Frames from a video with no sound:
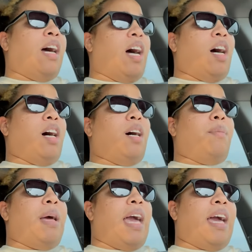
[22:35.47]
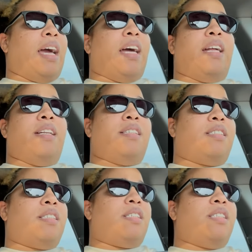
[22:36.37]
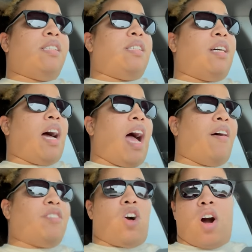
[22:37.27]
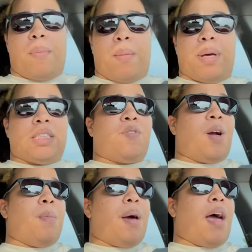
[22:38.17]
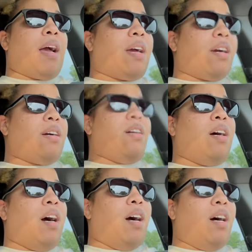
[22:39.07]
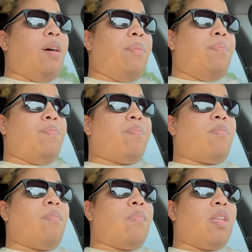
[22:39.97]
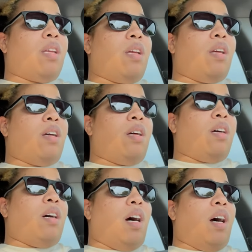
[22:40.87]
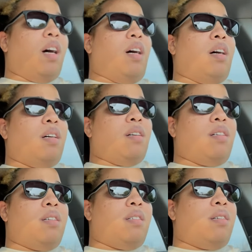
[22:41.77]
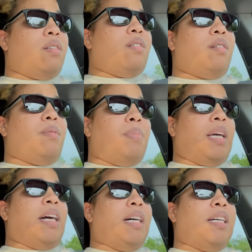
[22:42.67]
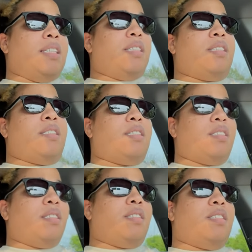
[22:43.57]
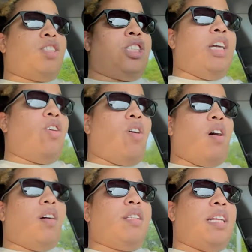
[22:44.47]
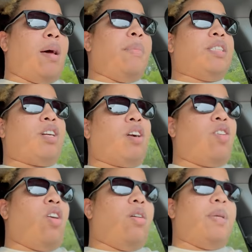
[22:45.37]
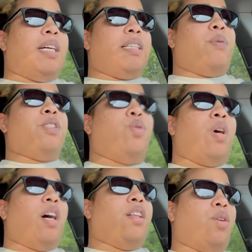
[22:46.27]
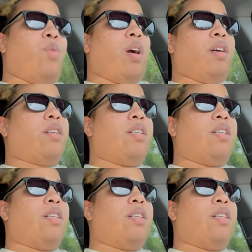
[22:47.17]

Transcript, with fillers: um, and I have to call my best friend back, um, uh, because she called, and I missed her call because I was doing other work.